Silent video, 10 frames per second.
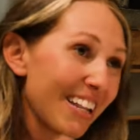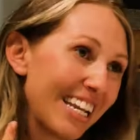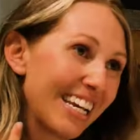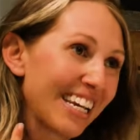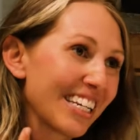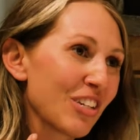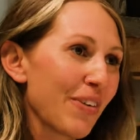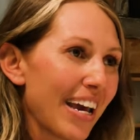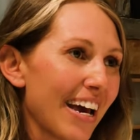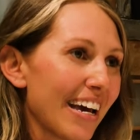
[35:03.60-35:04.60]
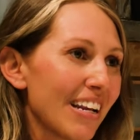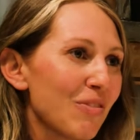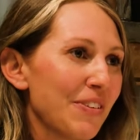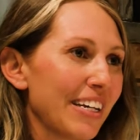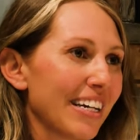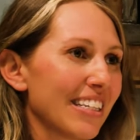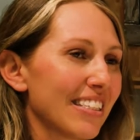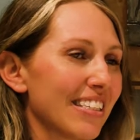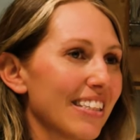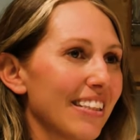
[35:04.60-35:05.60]
letting it get to my head, because
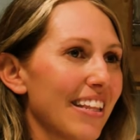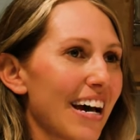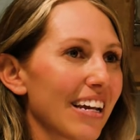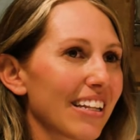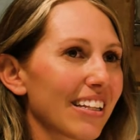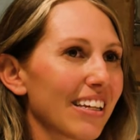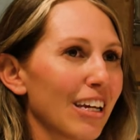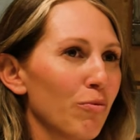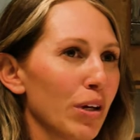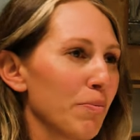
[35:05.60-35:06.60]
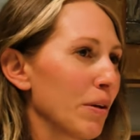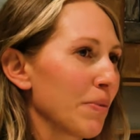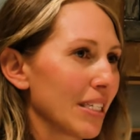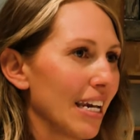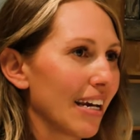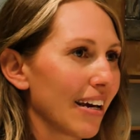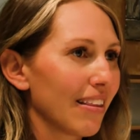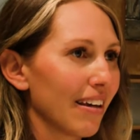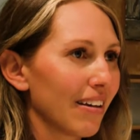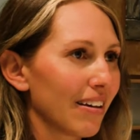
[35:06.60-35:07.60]
that can be a big mistake, I
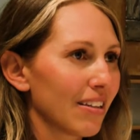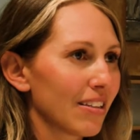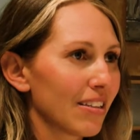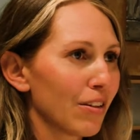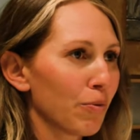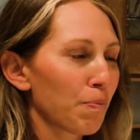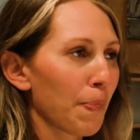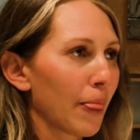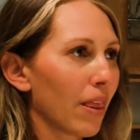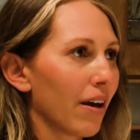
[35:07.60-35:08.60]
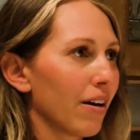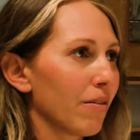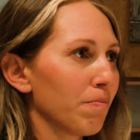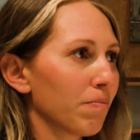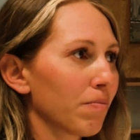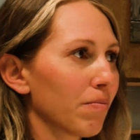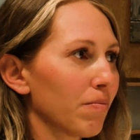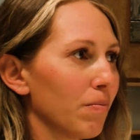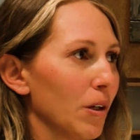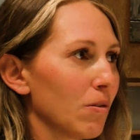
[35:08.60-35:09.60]
think, is, um,
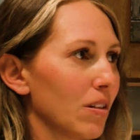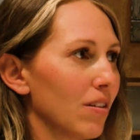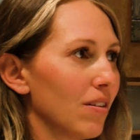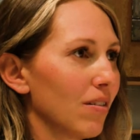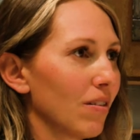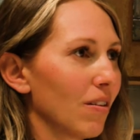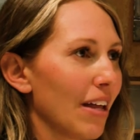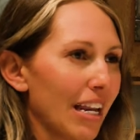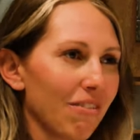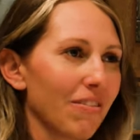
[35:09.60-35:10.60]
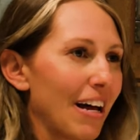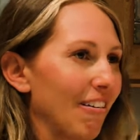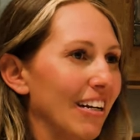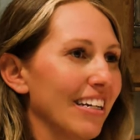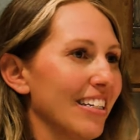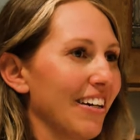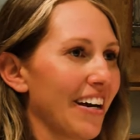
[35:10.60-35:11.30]
you know, letting flattery get to your